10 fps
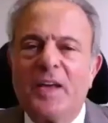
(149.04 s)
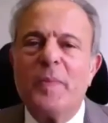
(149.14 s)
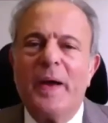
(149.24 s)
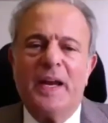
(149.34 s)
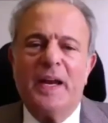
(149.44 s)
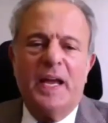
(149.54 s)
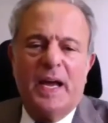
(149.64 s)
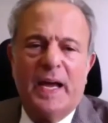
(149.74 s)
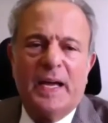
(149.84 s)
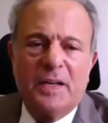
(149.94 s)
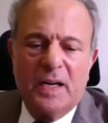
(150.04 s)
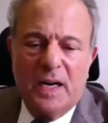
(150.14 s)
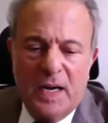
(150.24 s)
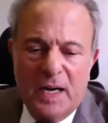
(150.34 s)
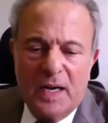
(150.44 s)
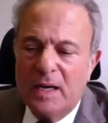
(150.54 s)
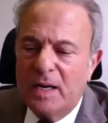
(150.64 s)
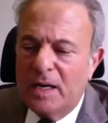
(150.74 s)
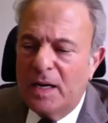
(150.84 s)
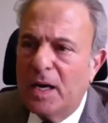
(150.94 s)
Manny, and
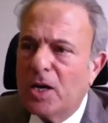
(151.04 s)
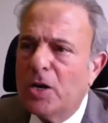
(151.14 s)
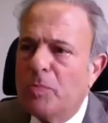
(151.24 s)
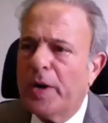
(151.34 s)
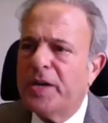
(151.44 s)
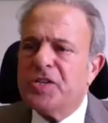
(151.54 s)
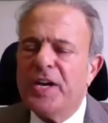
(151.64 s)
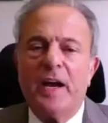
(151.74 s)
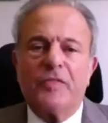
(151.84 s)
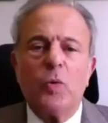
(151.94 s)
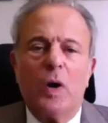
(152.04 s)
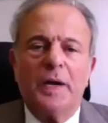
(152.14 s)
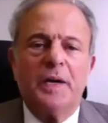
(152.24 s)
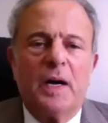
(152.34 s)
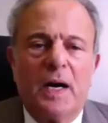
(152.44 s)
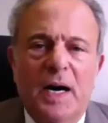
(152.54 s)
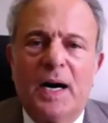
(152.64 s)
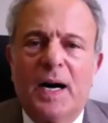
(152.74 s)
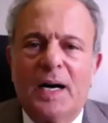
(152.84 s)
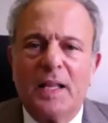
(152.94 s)
good morning to everyone.
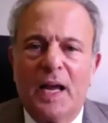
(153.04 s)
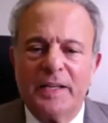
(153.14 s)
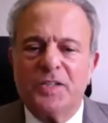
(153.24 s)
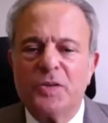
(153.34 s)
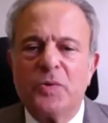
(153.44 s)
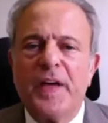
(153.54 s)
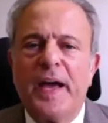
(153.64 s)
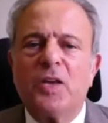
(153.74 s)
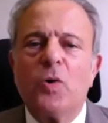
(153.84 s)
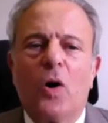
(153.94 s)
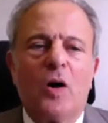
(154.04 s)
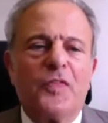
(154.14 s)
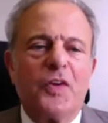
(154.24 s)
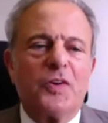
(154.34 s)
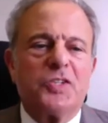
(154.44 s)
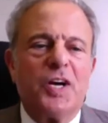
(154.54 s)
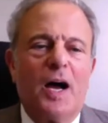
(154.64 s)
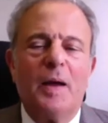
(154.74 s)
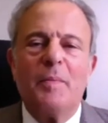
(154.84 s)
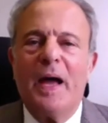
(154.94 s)
I'd like to thank you all for your
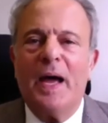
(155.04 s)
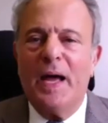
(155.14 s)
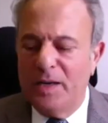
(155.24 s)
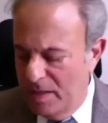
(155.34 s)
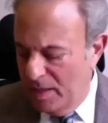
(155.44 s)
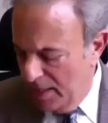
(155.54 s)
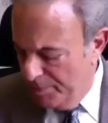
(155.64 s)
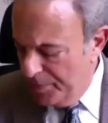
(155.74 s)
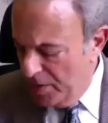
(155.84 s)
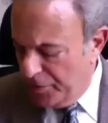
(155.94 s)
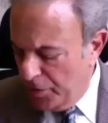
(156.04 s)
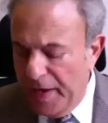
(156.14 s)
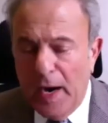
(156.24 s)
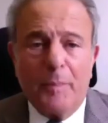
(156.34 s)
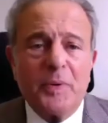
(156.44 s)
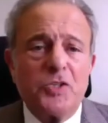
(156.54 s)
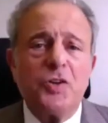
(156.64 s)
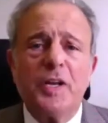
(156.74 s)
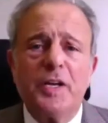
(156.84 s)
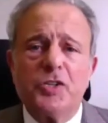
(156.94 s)
time and for the
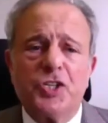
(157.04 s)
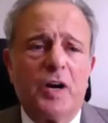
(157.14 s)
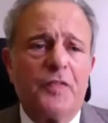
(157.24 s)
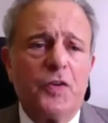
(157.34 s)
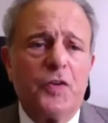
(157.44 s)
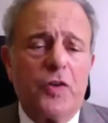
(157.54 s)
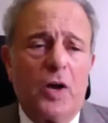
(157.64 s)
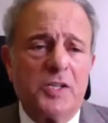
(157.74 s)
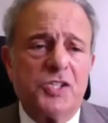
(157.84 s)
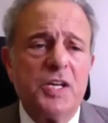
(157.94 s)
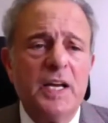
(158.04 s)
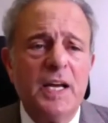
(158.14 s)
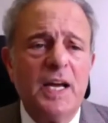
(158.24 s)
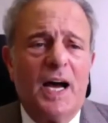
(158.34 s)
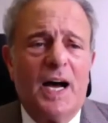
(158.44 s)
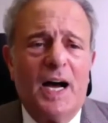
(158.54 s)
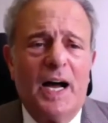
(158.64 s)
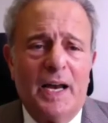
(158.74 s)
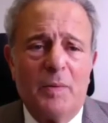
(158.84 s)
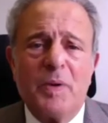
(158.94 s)
opportunity to share a few thoughts
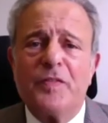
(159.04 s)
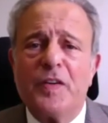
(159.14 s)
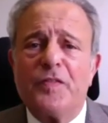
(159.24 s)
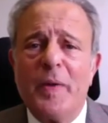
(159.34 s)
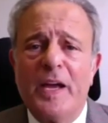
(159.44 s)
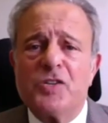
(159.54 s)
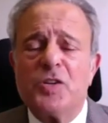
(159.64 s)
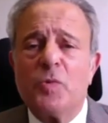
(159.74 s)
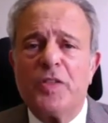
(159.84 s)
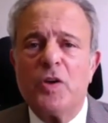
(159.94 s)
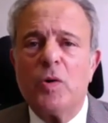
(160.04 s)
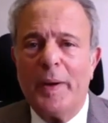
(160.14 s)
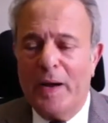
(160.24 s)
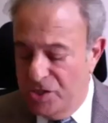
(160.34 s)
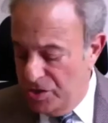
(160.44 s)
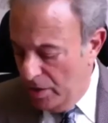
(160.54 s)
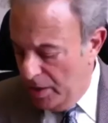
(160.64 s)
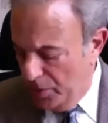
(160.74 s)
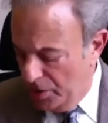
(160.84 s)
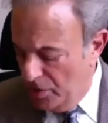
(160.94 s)
and a bit of information with you about Stony
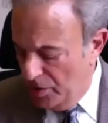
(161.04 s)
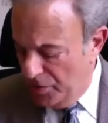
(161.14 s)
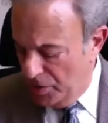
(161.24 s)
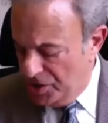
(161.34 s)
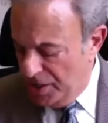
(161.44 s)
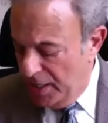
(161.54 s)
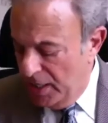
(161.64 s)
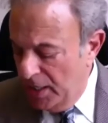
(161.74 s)
Brook University.